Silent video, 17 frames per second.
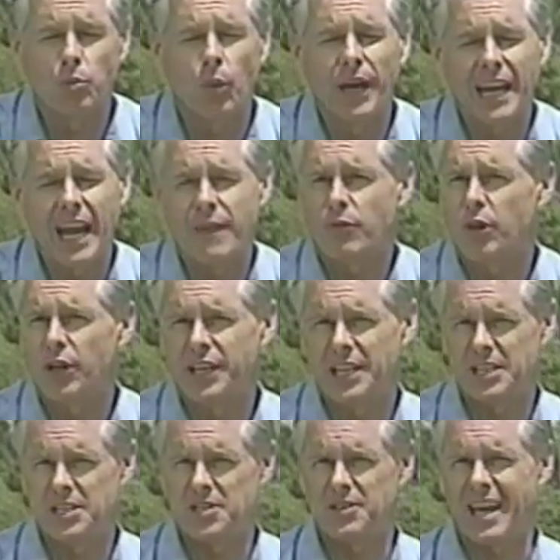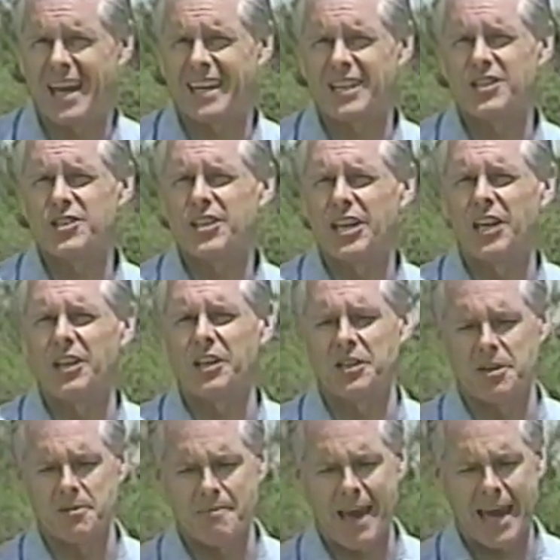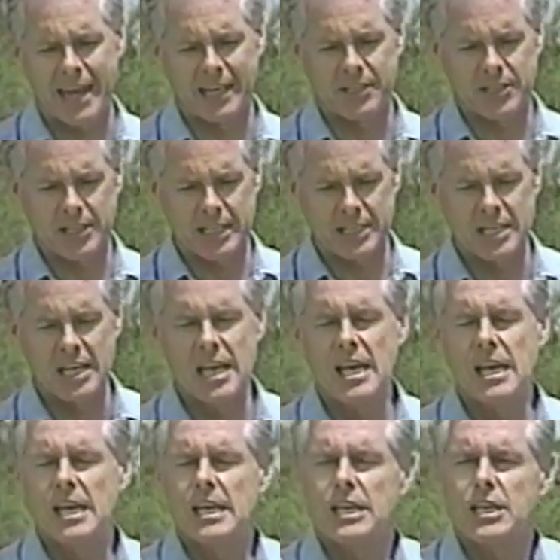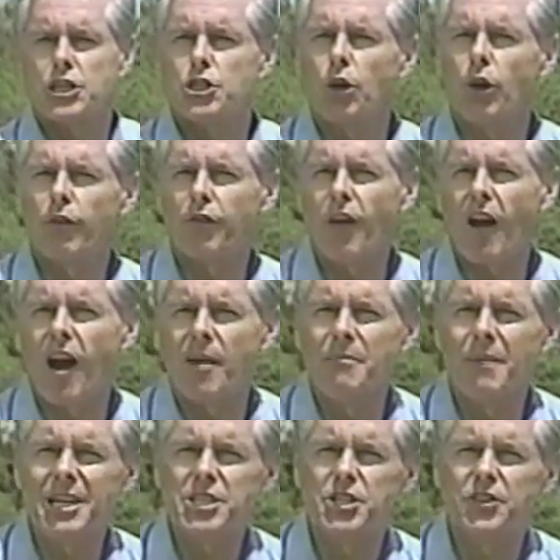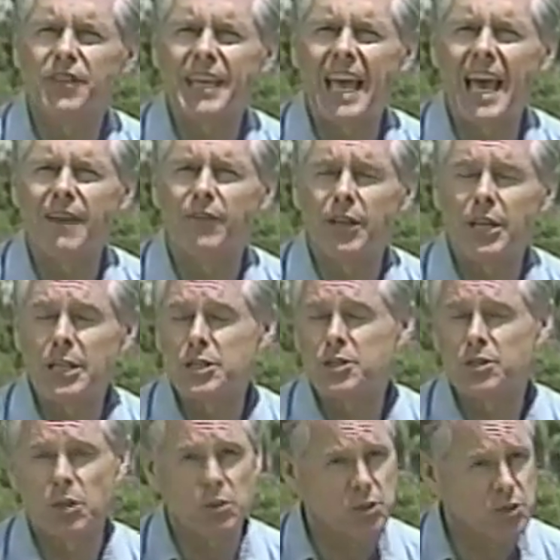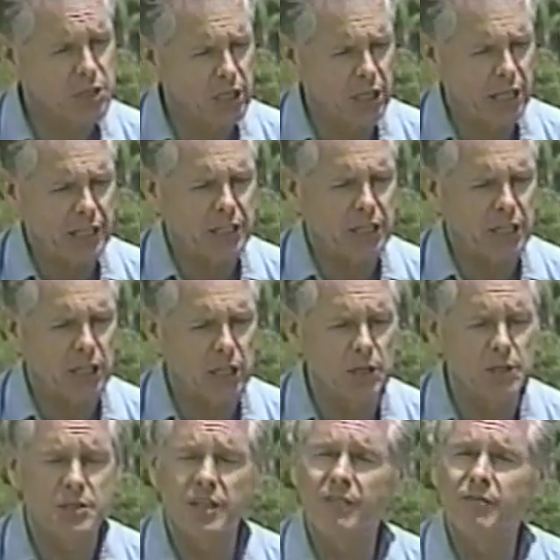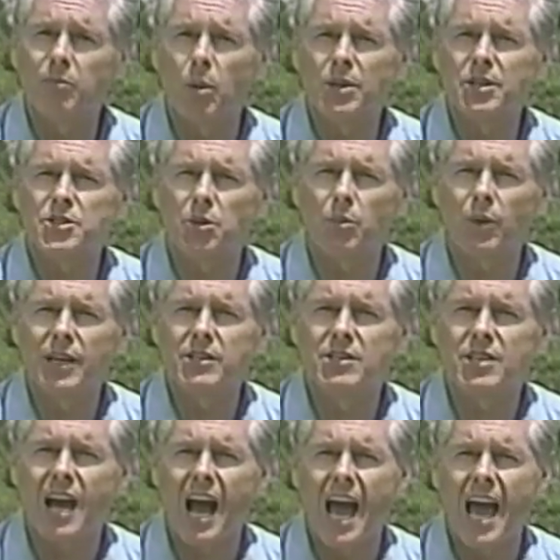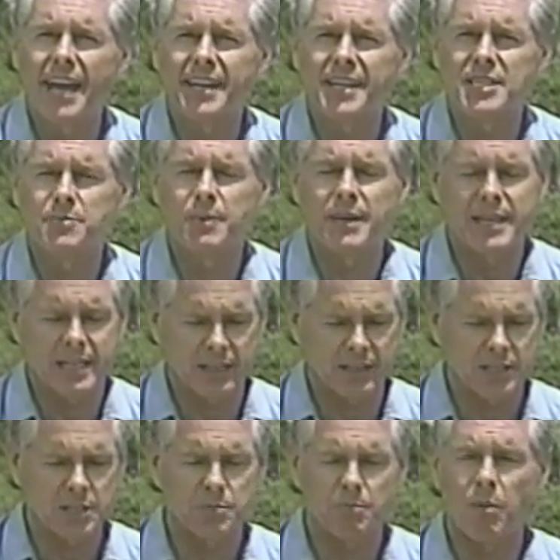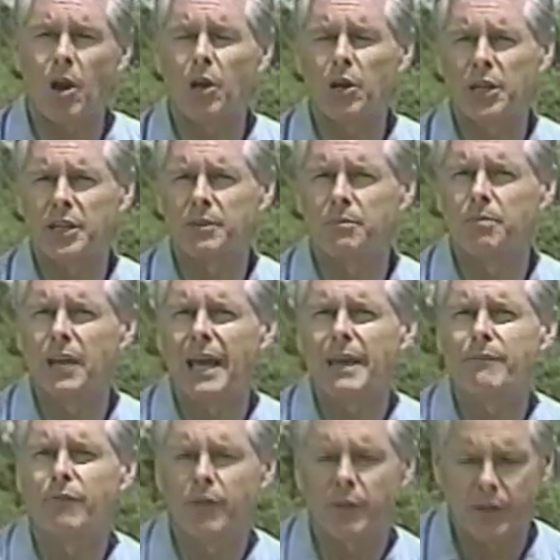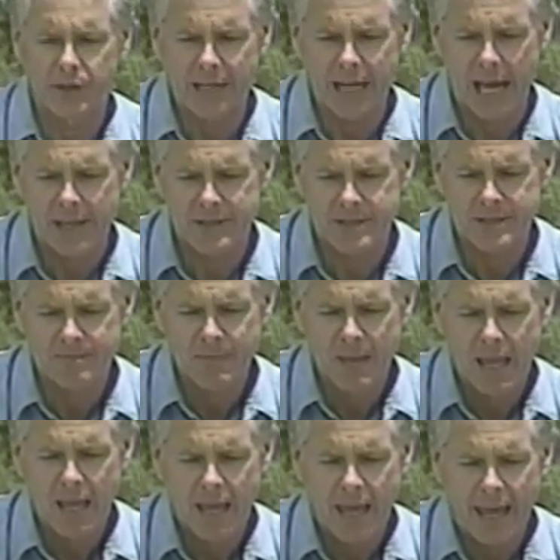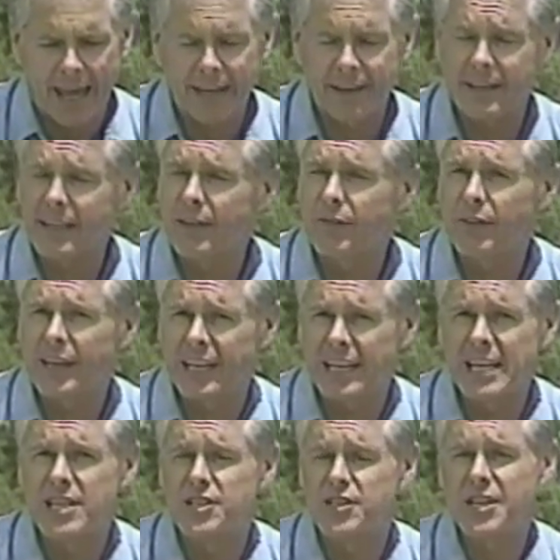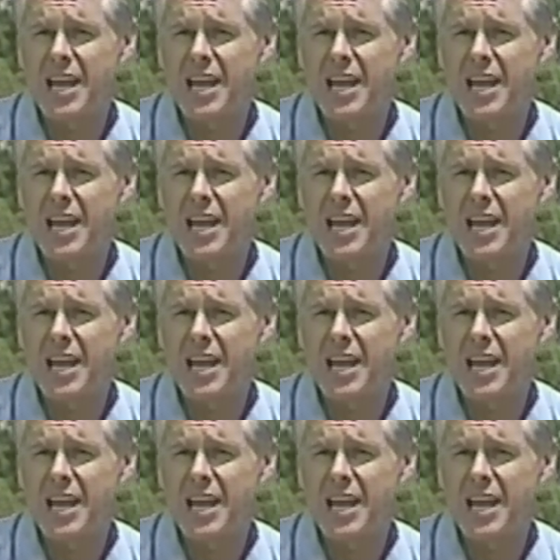whatever it is that is killing the manatees. So far, much of the evidence, though still inconclusive, points to red tide as being at least partly to blame for the deaths. And if it is